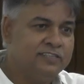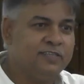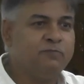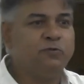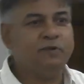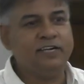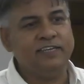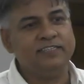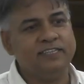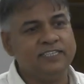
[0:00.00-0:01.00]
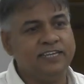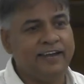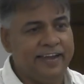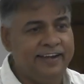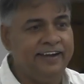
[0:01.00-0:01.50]
The moment his
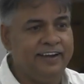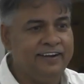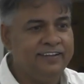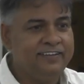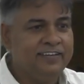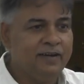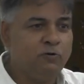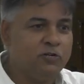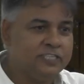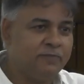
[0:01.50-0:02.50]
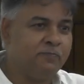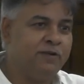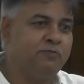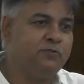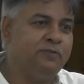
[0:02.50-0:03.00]
session ended, a WhatsApp
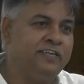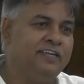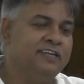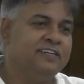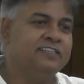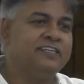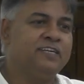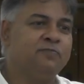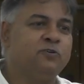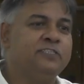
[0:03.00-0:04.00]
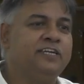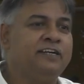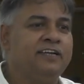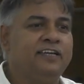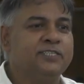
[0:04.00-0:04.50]
came to me that it was
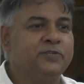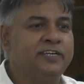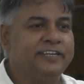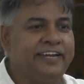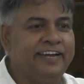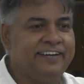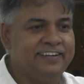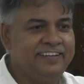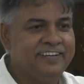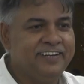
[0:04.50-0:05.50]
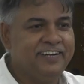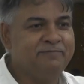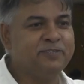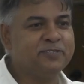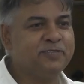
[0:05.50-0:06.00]
intellectual treat.
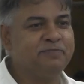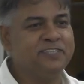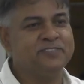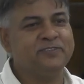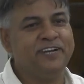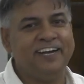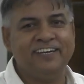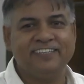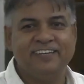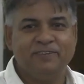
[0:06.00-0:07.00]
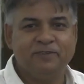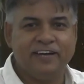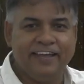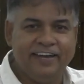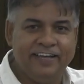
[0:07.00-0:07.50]
And most of the students
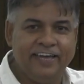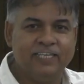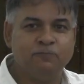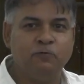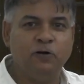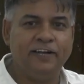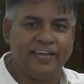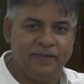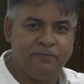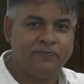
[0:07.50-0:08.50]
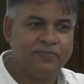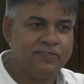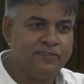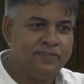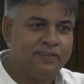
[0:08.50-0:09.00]
were engaged full time
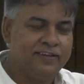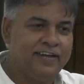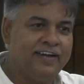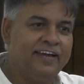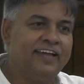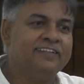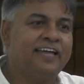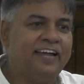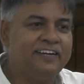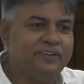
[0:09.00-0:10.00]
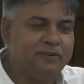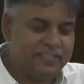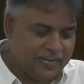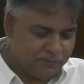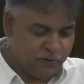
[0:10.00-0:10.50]
and I thanked him
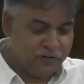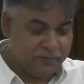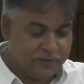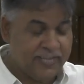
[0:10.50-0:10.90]
at that point of